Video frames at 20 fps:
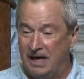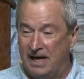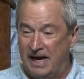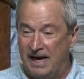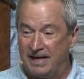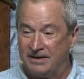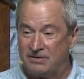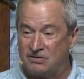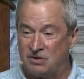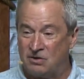
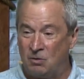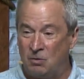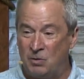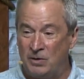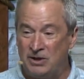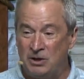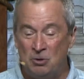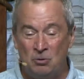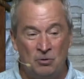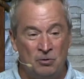And so when
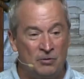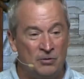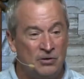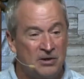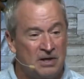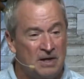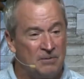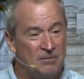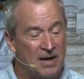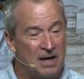you
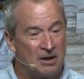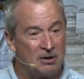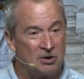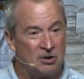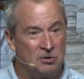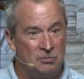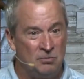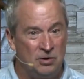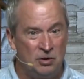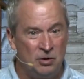think about
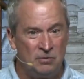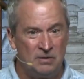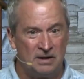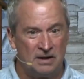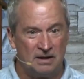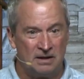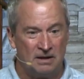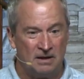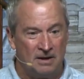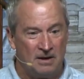
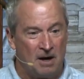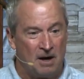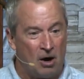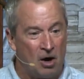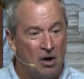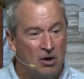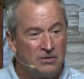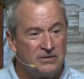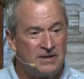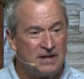communion,
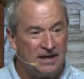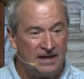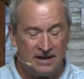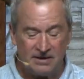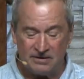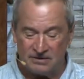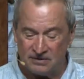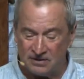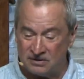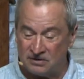all it
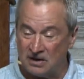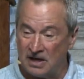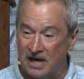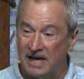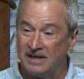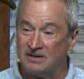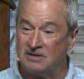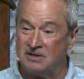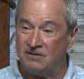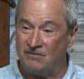is, it's
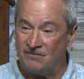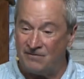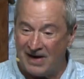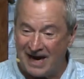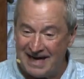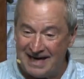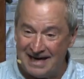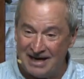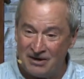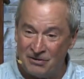it's
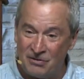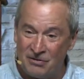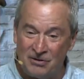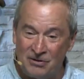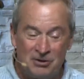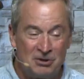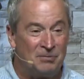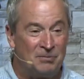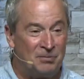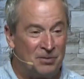inviting a
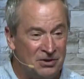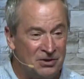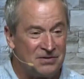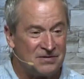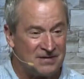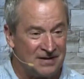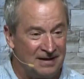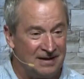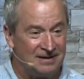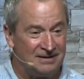third
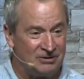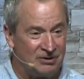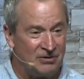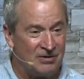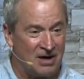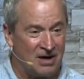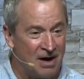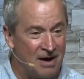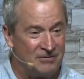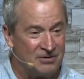person into the
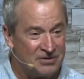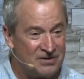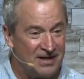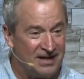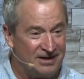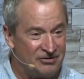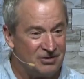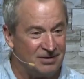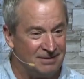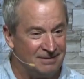
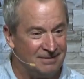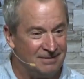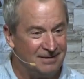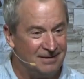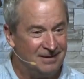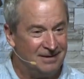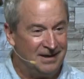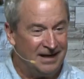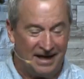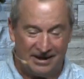conversation.
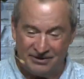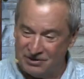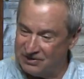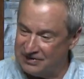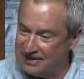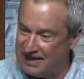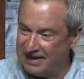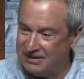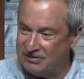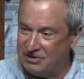It's just
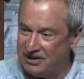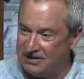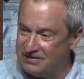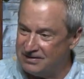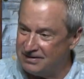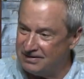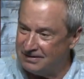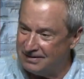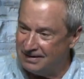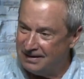saying,
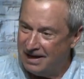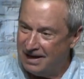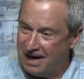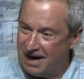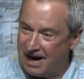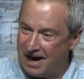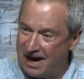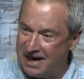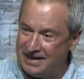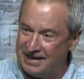Jesus,
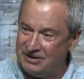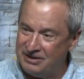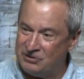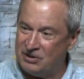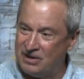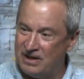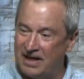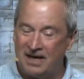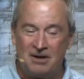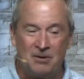I need you
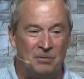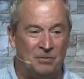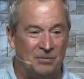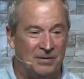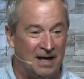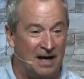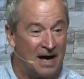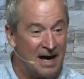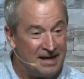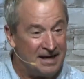to help
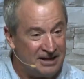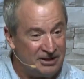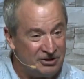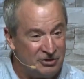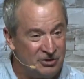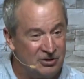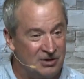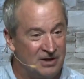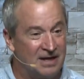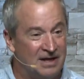me. I need
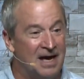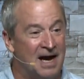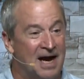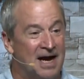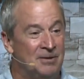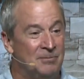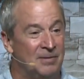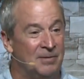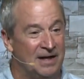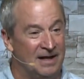you to
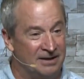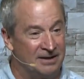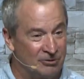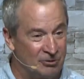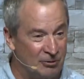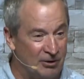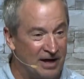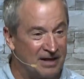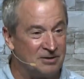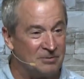guide me and
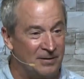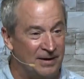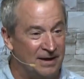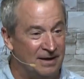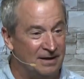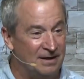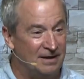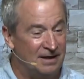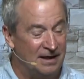direct me.